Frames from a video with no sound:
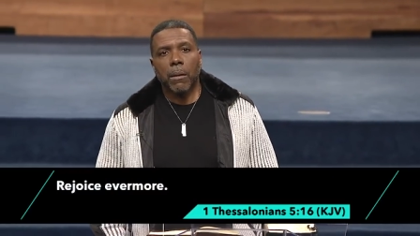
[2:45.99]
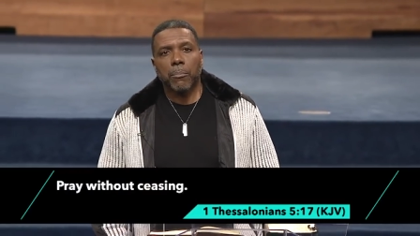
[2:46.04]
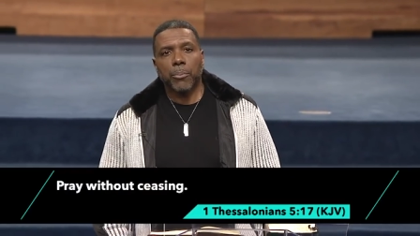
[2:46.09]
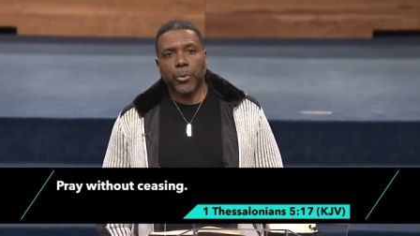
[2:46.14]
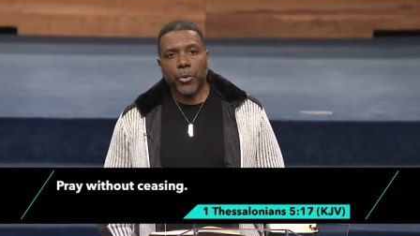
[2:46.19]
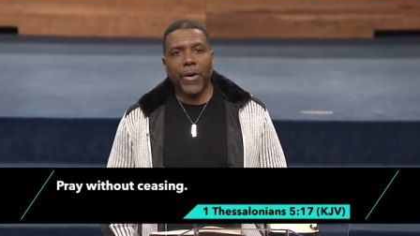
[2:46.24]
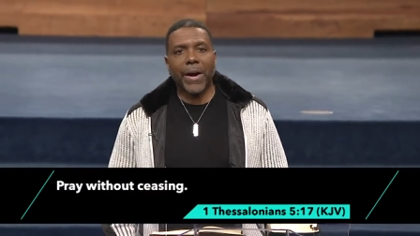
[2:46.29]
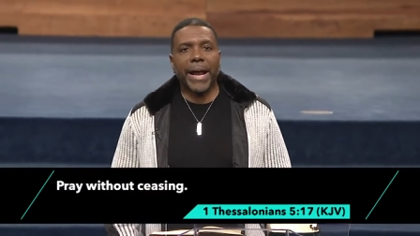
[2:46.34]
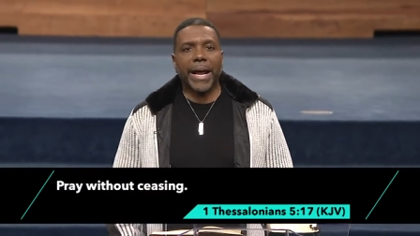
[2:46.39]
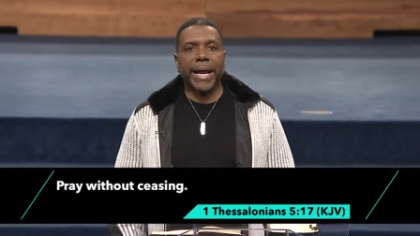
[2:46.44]

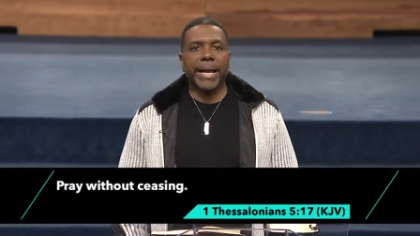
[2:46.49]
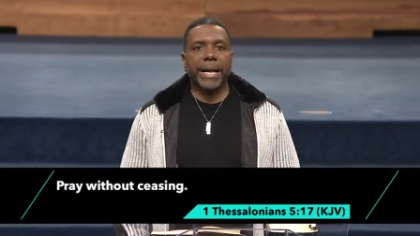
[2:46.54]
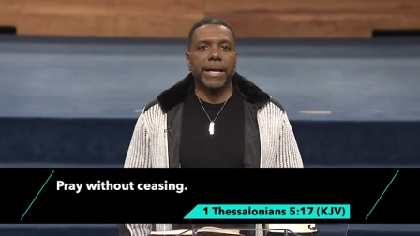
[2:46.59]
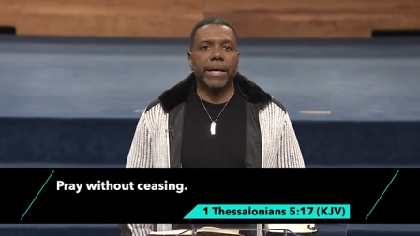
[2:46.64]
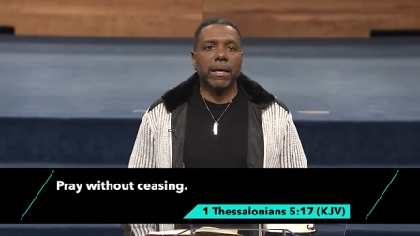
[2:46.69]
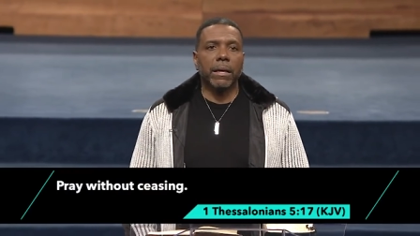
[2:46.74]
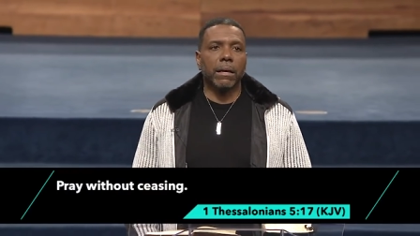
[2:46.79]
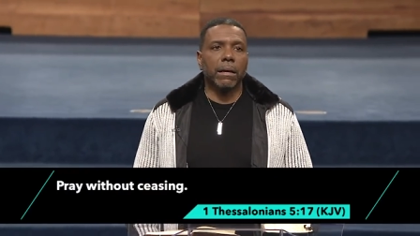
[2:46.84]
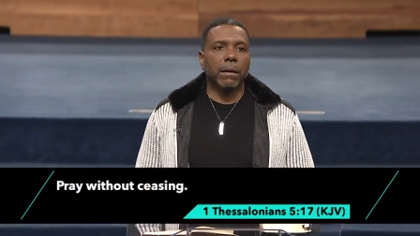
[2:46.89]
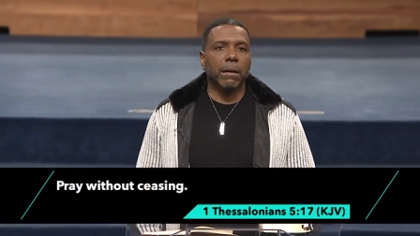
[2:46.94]

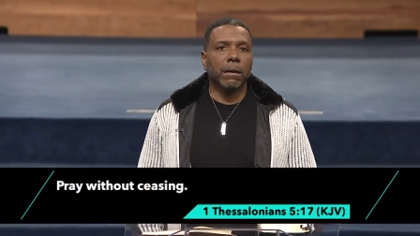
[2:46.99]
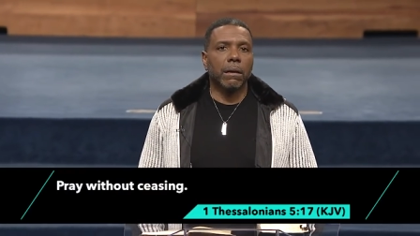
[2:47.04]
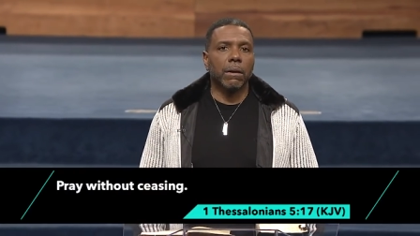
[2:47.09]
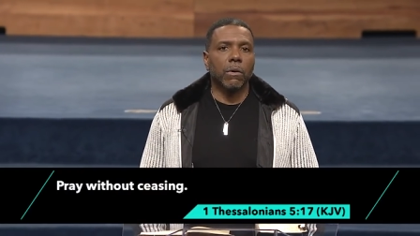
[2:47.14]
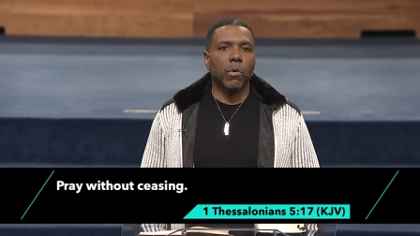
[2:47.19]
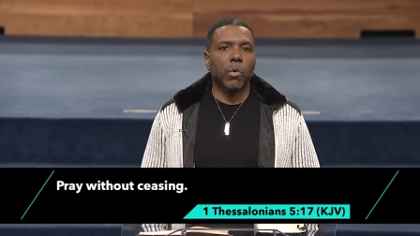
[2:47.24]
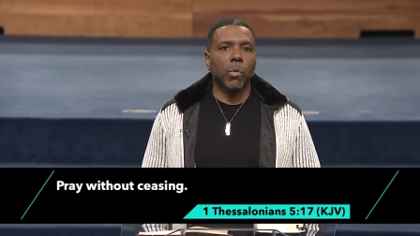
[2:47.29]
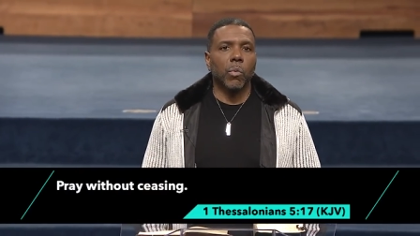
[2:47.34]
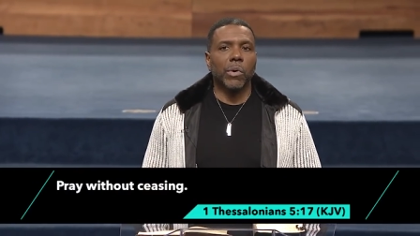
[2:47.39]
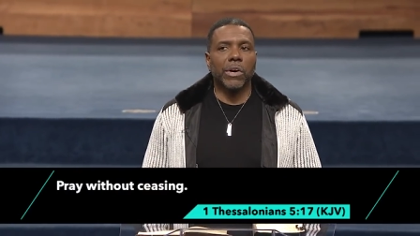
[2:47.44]
pray
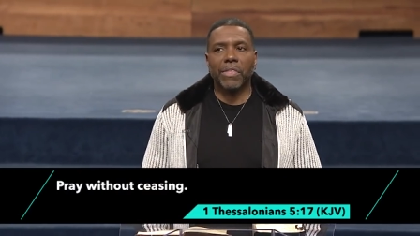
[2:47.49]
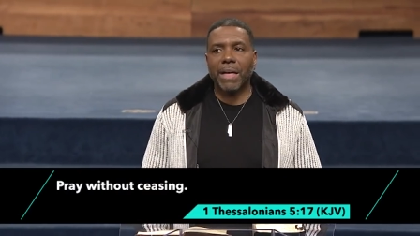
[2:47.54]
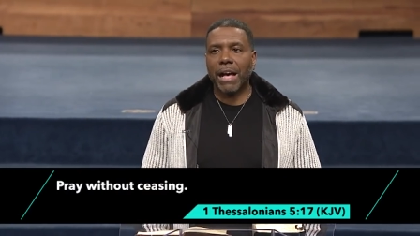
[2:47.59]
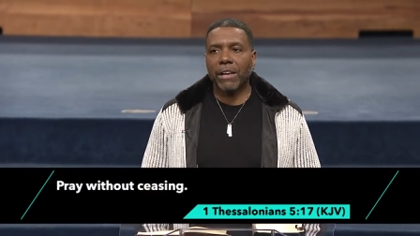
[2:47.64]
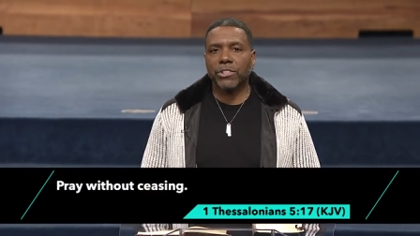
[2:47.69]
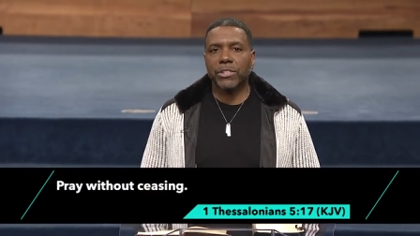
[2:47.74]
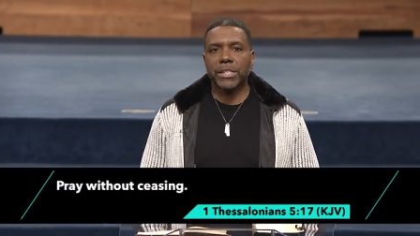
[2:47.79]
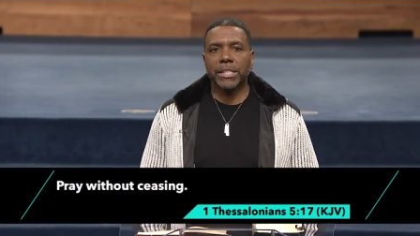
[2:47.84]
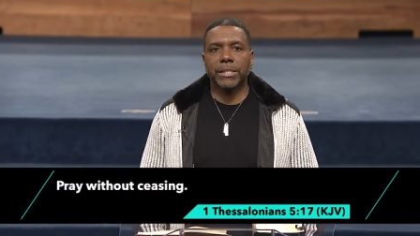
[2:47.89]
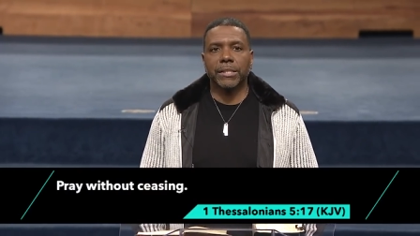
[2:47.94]

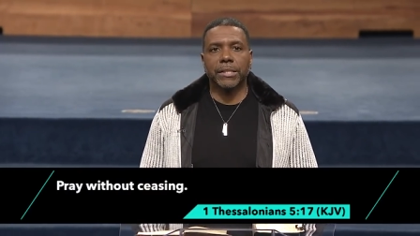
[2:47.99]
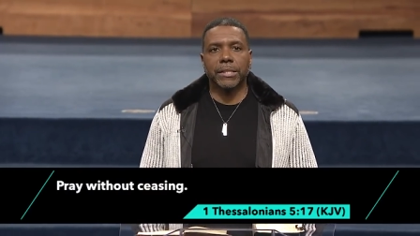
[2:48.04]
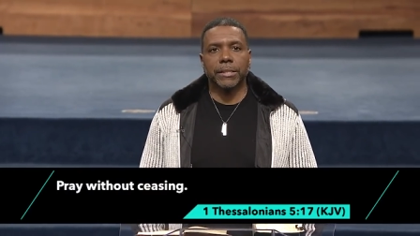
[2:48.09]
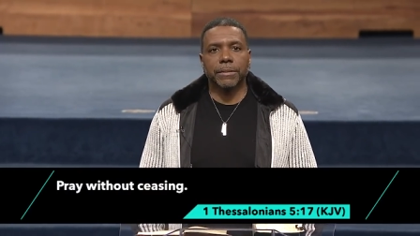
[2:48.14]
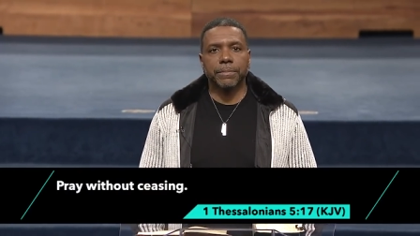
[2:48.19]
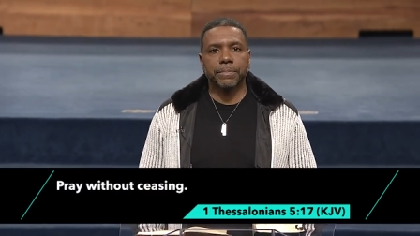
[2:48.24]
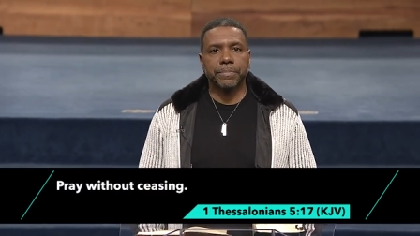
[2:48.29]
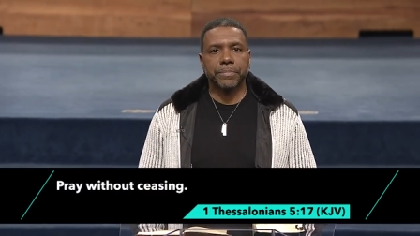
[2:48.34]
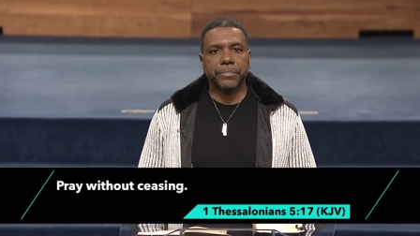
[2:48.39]
without ceasing.